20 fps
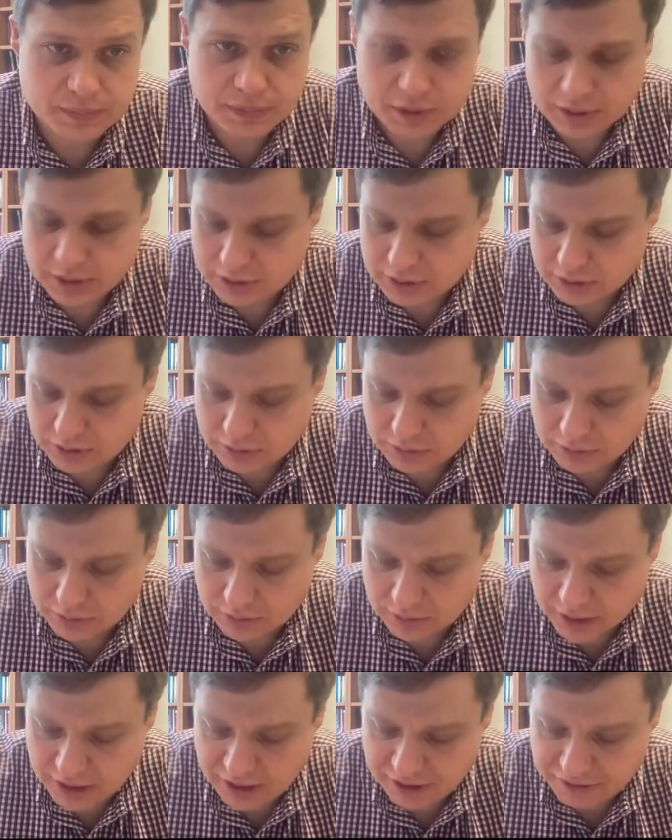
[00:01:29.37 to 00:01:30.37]

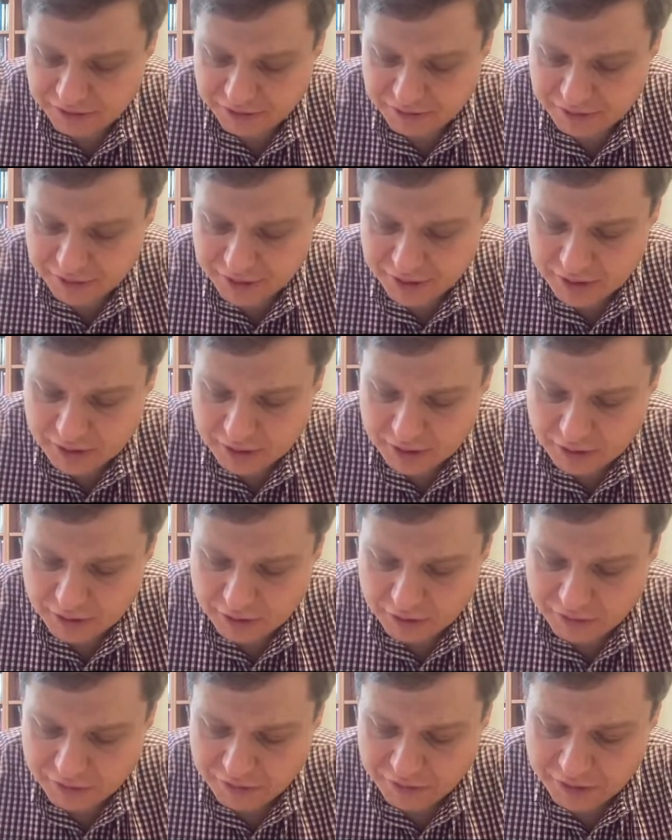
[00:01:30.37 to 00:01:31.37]
So f
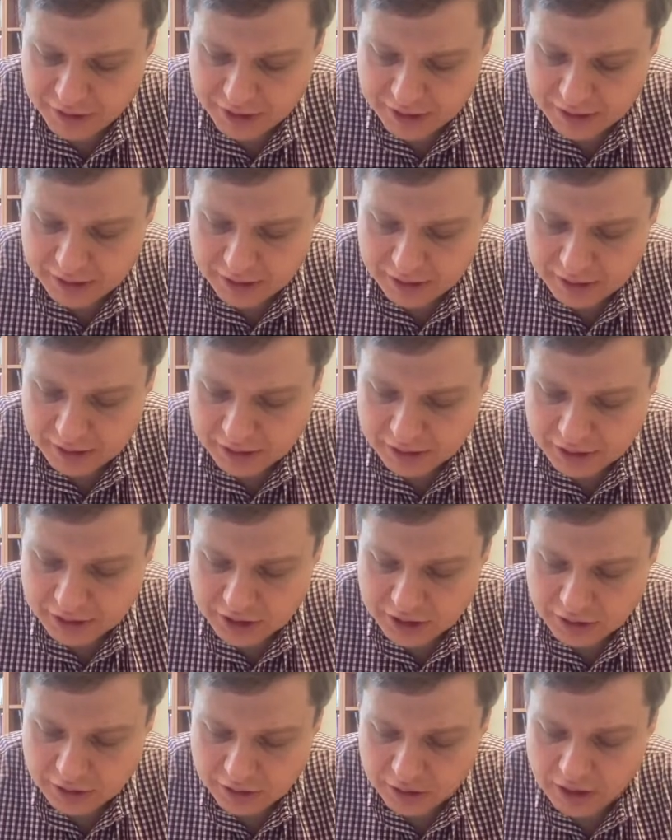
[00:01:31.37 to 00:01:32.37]
of theta, and you
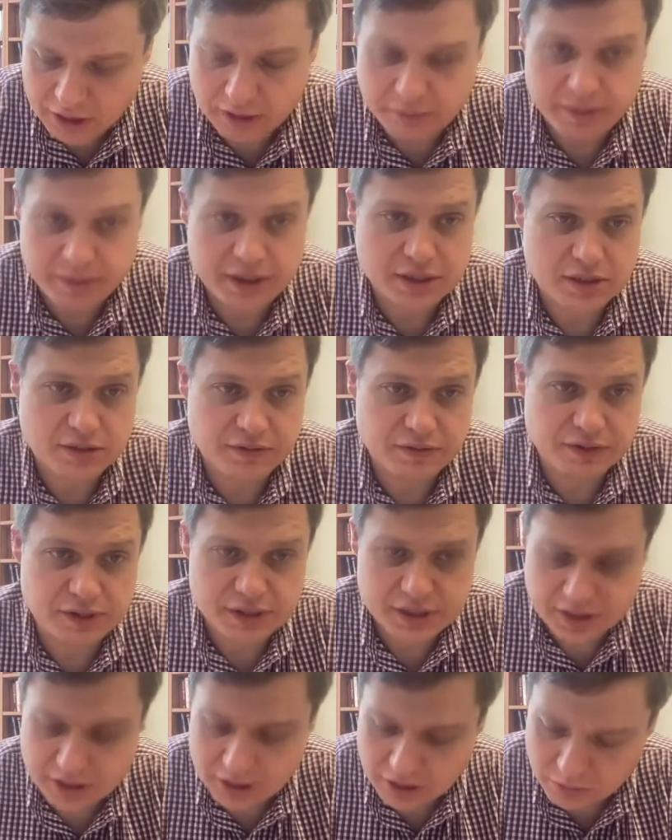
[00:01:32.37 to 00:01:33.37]
take elements of the
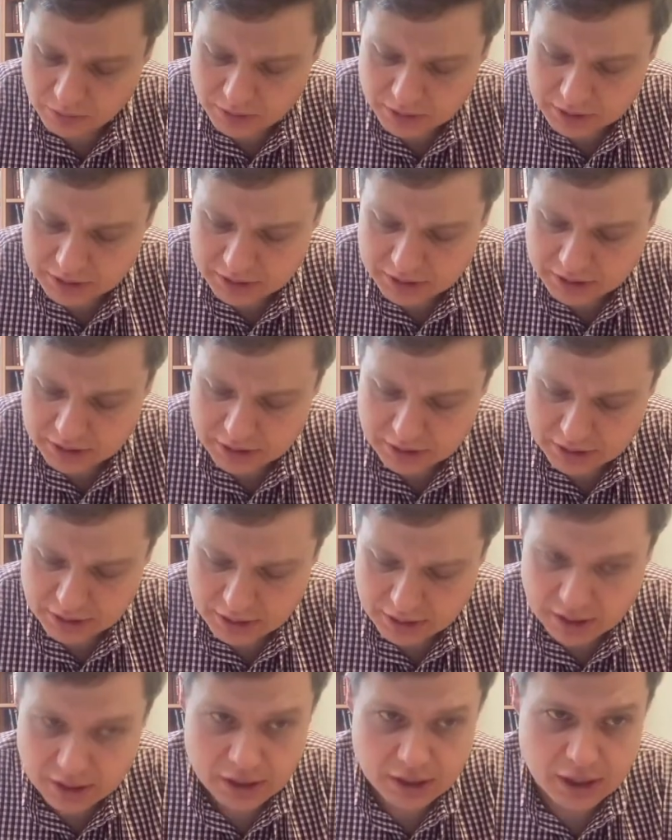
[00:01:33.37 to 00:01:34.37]
sequence.
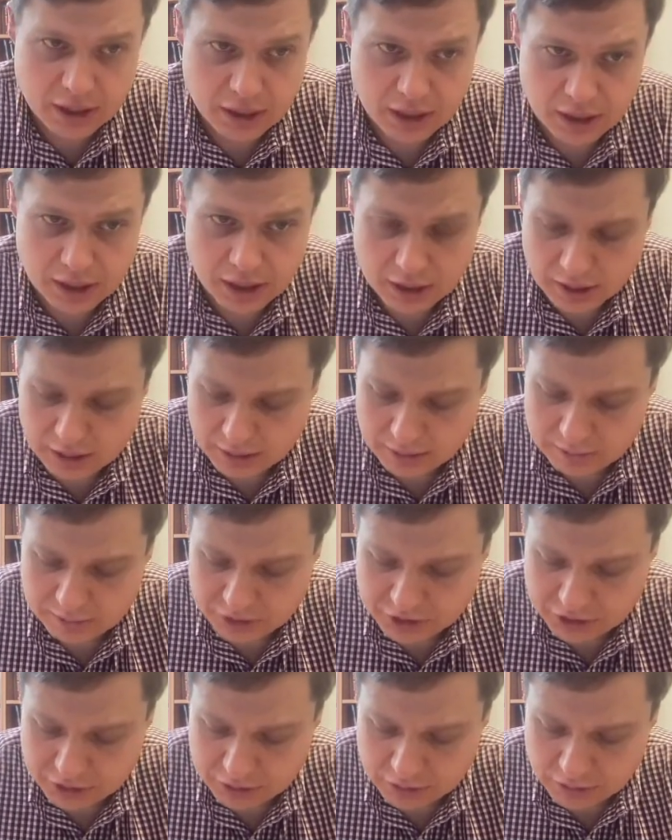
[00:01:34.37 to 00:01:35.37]

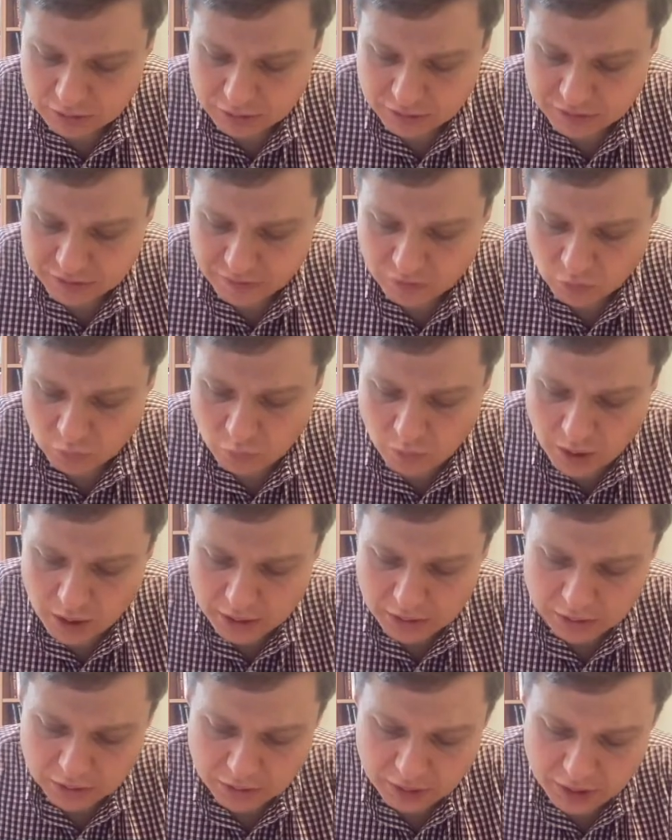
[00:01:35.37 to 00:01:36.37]
G goes from
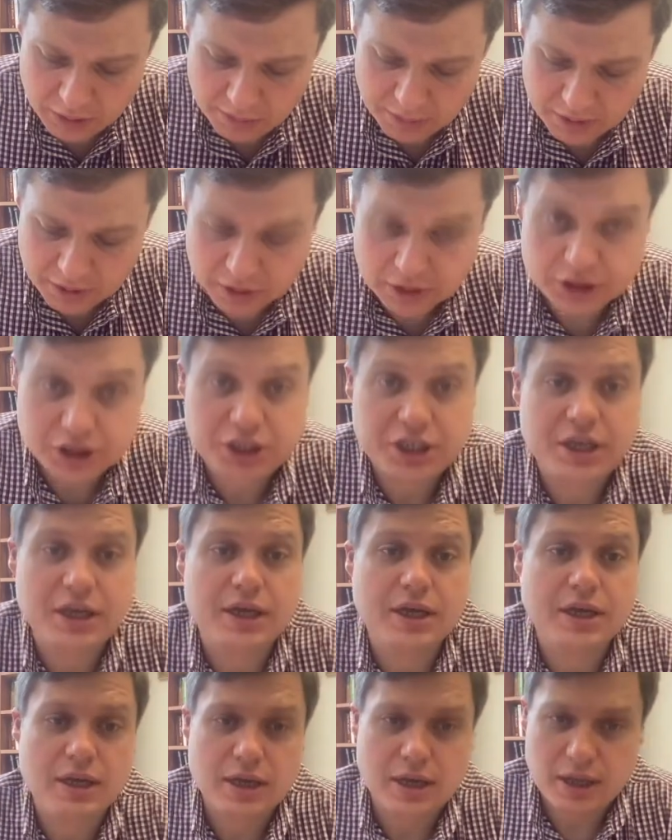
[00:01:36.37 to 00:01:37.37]
1 to capital
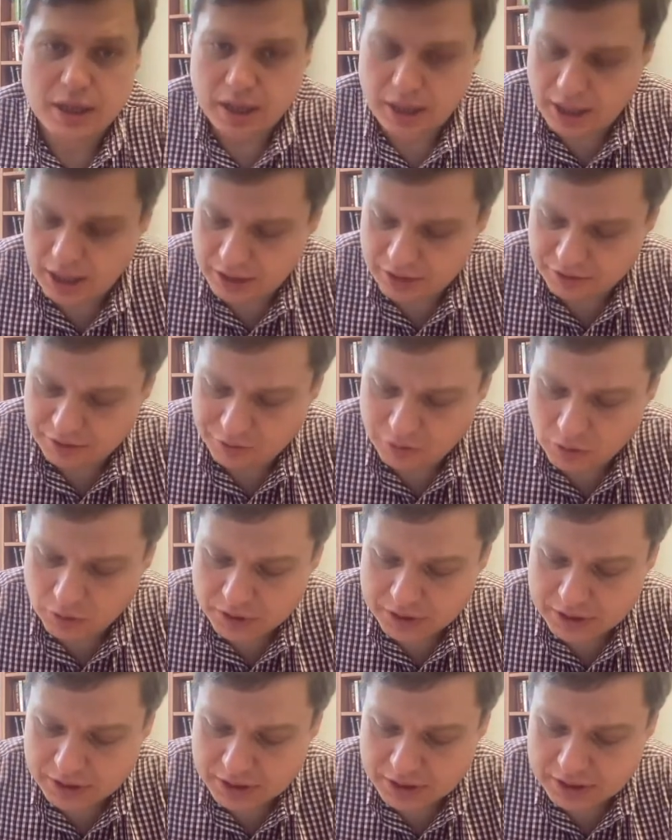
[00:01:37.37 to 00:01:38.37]
G. And of
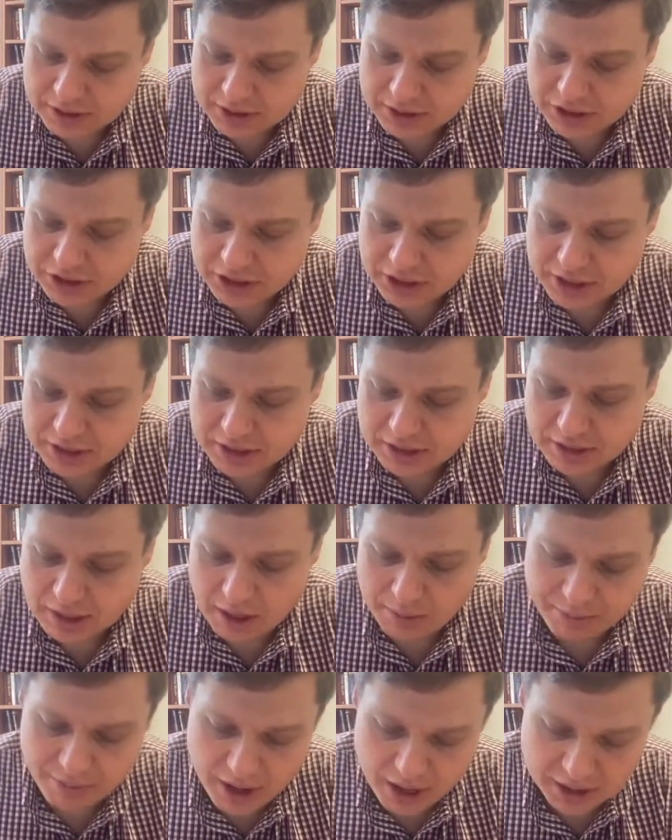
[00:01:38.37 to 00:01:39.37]
course, this is just an
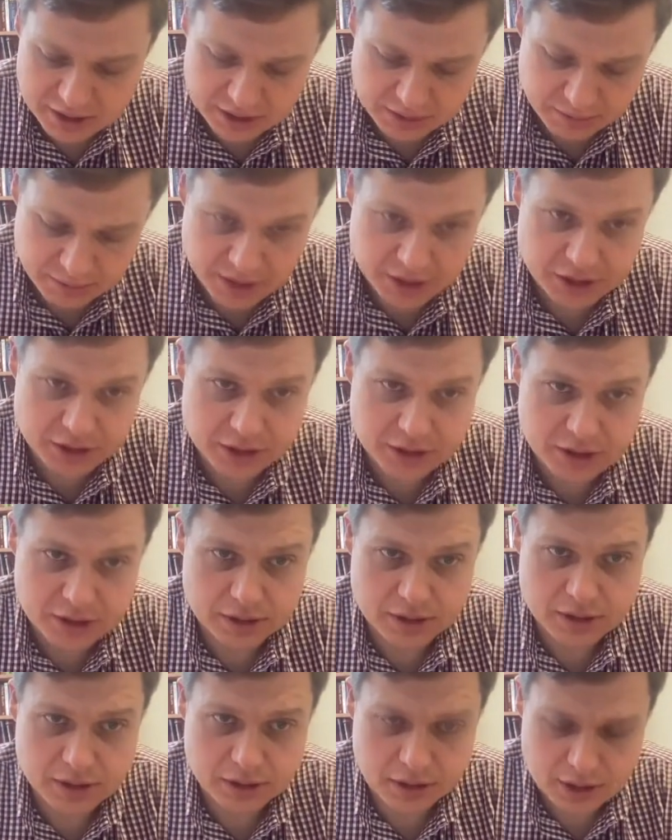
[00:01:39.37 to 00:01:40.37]

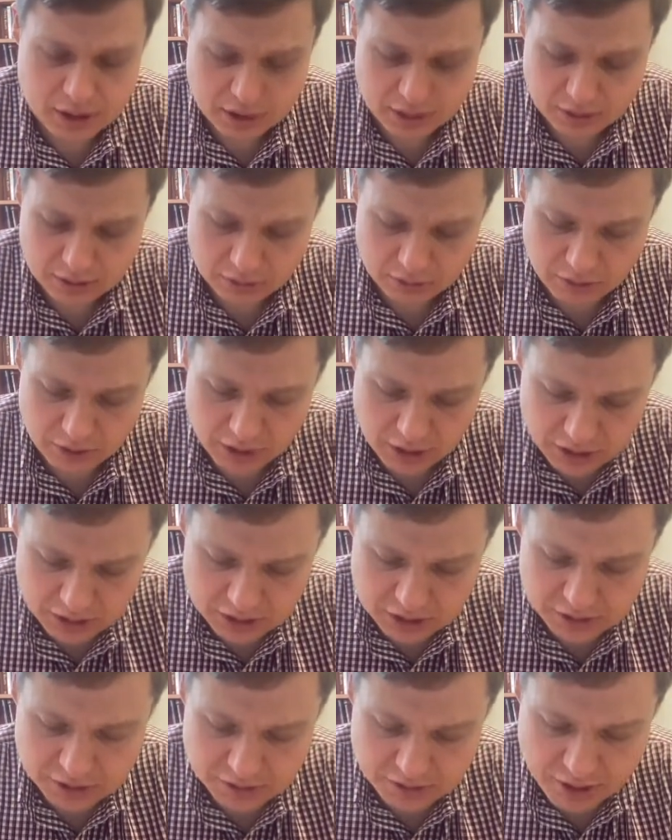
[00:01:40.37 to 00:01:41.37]
approximation to the
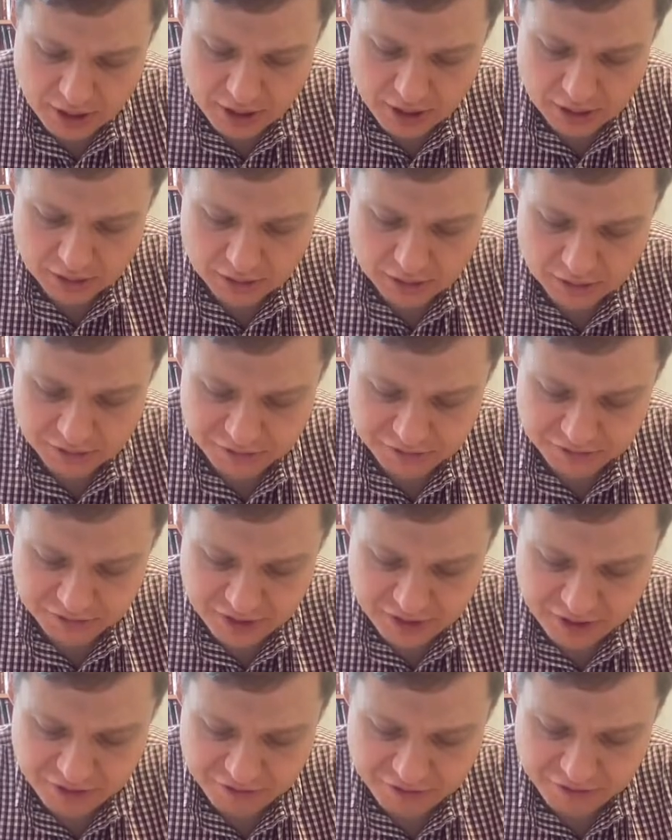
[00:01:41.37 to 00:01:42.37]
integral of
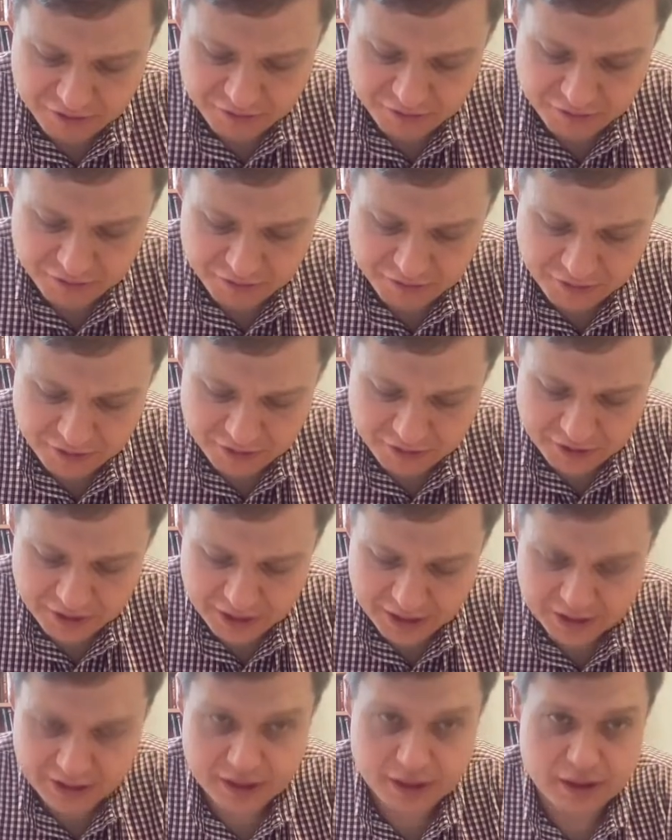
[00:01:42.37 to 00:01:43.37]
f of
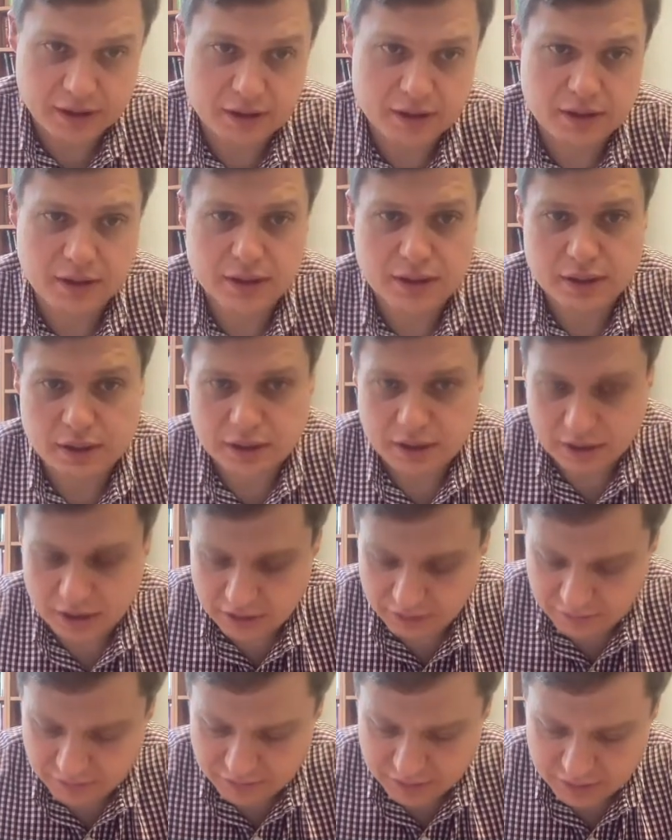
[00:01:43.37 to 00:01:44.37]
theta
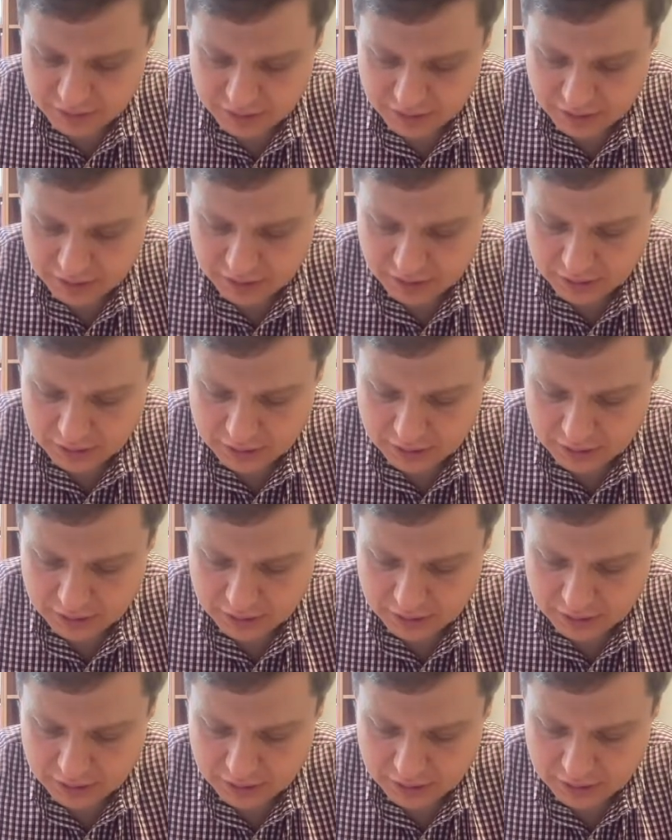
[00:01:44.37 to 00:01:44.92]
given the